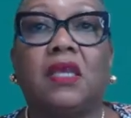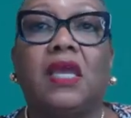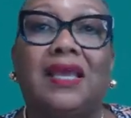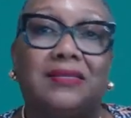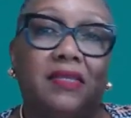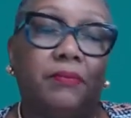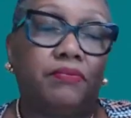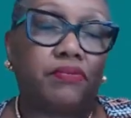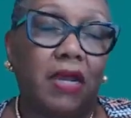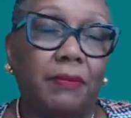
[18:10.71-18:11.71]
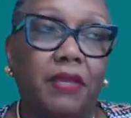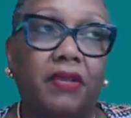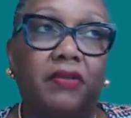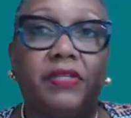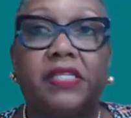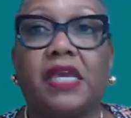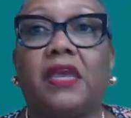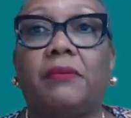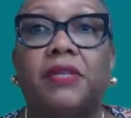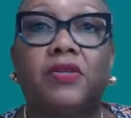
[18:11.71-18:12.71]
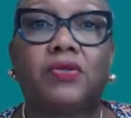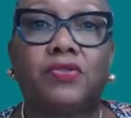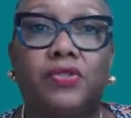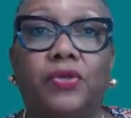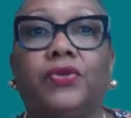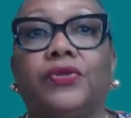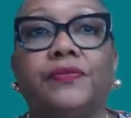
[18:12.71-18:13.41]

as their primary retirement concern.